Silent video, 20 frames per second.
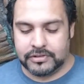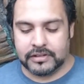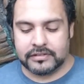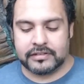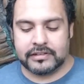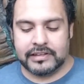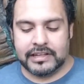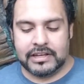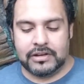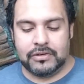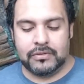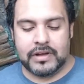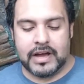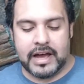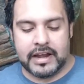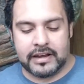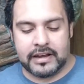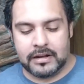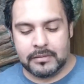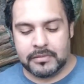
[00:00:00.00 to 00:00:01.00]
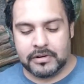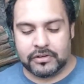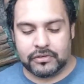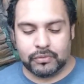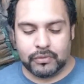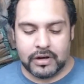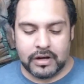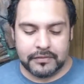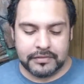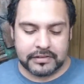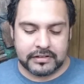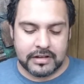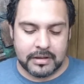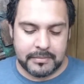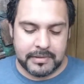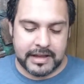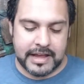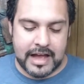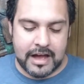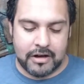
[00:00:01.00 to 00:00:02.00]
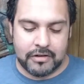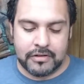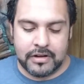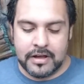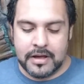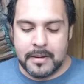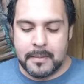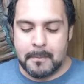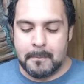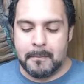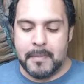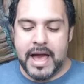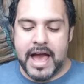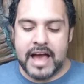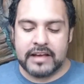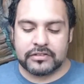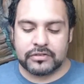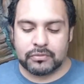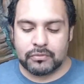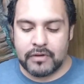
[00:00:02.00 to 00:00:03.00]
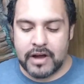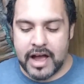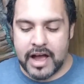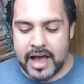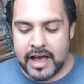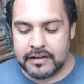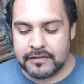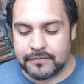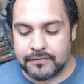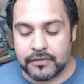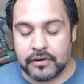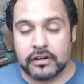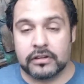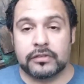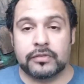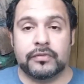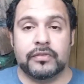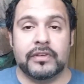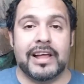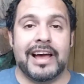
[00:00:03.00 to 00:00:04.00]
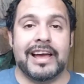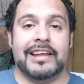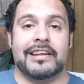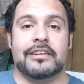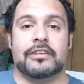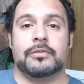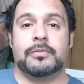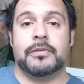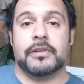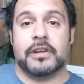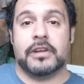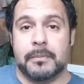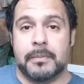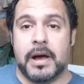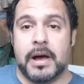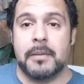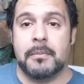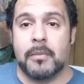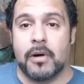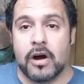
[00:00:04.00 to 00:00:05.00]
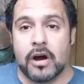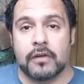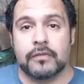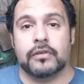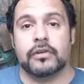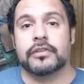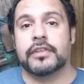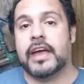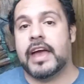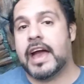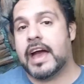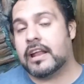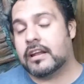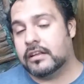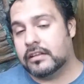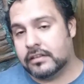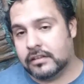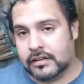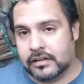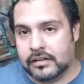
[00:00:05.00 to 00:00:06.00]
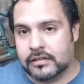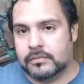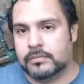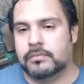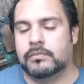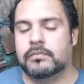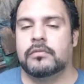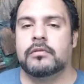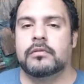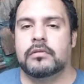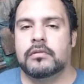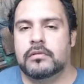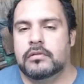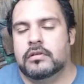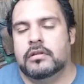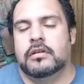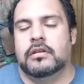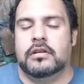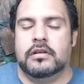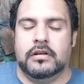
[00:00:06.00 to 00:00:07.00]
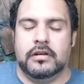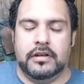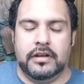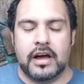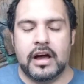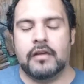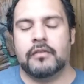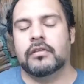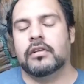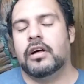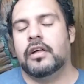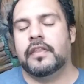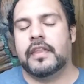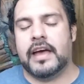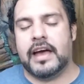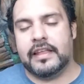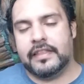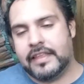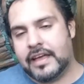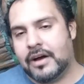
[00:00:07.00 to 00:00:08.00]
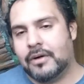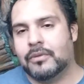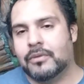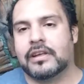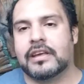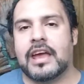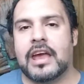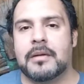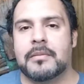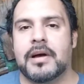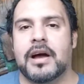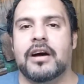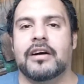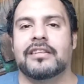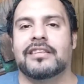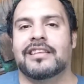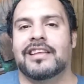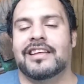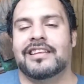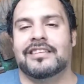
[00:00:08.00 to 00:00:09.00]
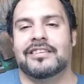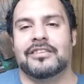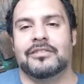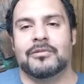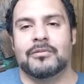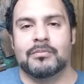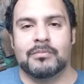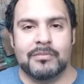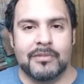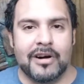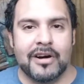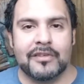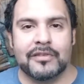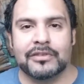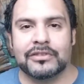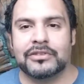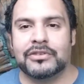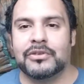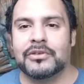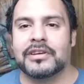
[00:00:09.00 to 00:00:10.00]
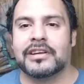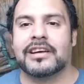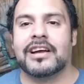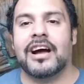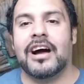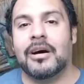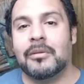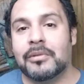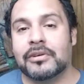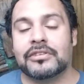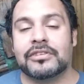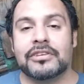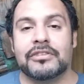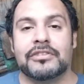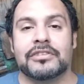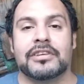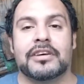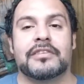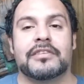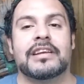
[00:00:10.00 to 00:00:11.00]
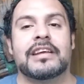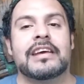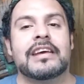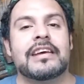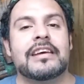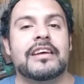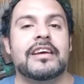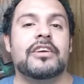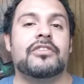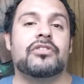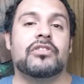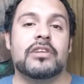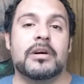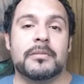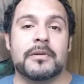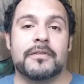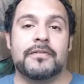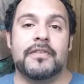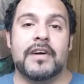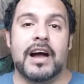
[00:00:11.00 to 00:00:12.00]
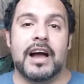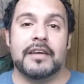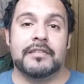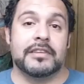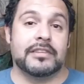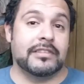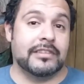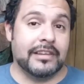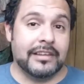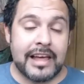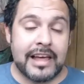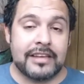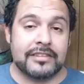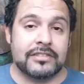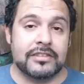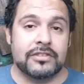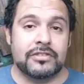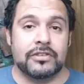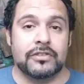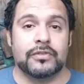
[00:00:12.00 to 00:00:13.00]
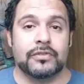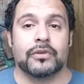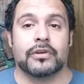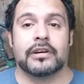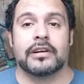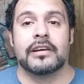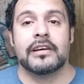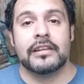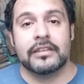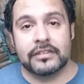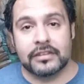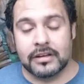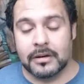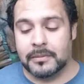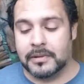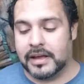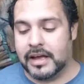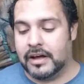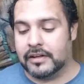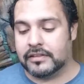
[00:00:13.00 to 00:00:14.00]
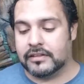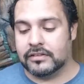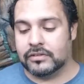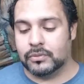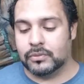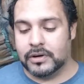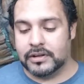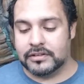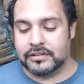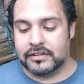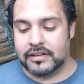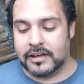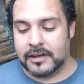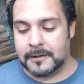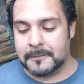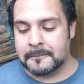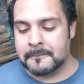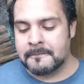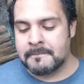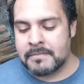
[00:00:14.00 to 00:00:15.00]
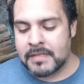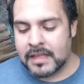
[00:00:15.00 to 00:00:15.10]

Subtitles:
Justice League United number 12 is coming out. Max Ride First Flight, it's put out by Marvel. They had a novel on that. That one came out, and then Marvel's doing a comic book series of it. Issue number 5. This is the last issue for it. It's coming out this Wednesday.